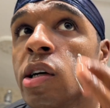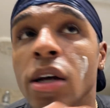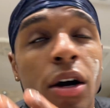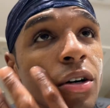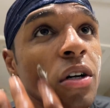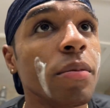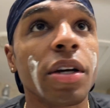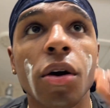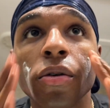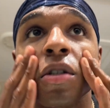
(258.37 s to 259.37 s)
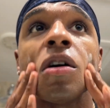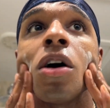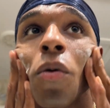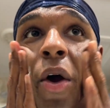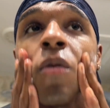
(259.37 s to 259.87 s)
A little bit goes a long
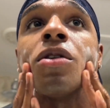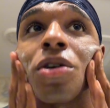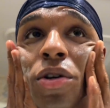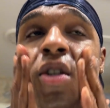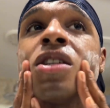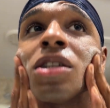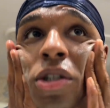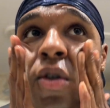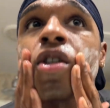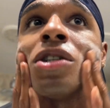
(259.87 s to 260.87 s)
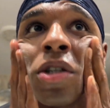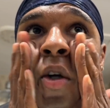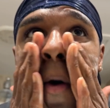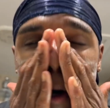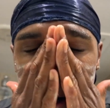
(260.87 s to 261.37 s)
way when you're using this Christian
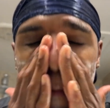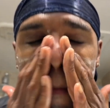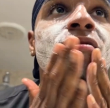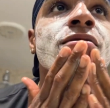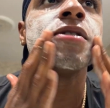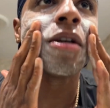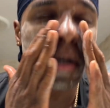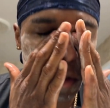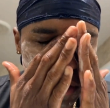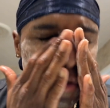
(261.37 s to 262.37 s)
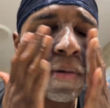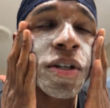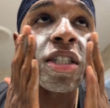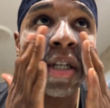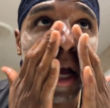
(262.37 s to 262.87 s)
Dior. So the
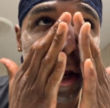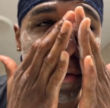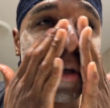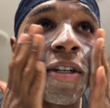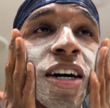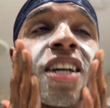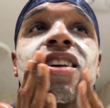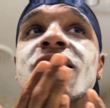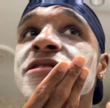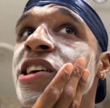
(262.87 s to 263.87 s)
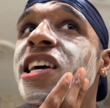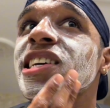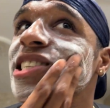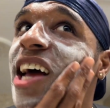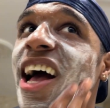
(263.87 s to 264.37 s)
reason I really like it is
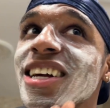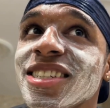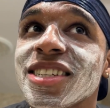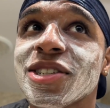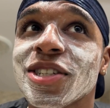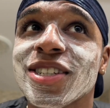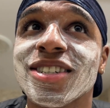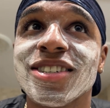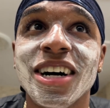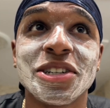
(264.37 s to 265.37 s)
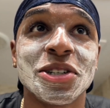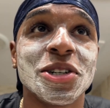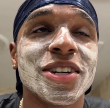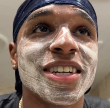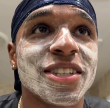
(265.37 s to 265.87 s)
it has this
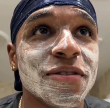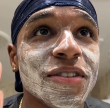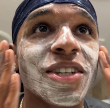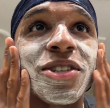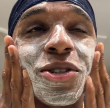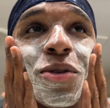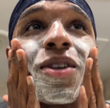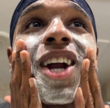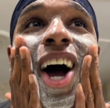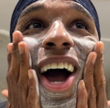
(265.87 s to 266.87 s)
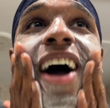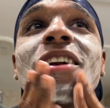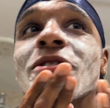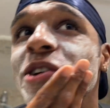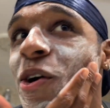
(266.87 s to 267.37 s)
luxurious feel to it. I
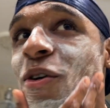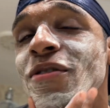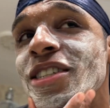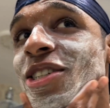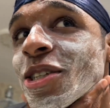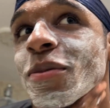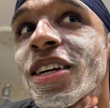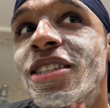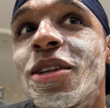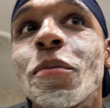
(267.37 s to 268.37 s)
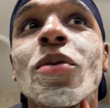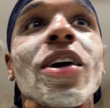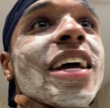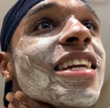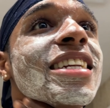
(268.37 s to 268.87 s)
don't know if it's just because of the
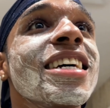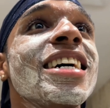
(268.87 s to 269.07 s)
brand,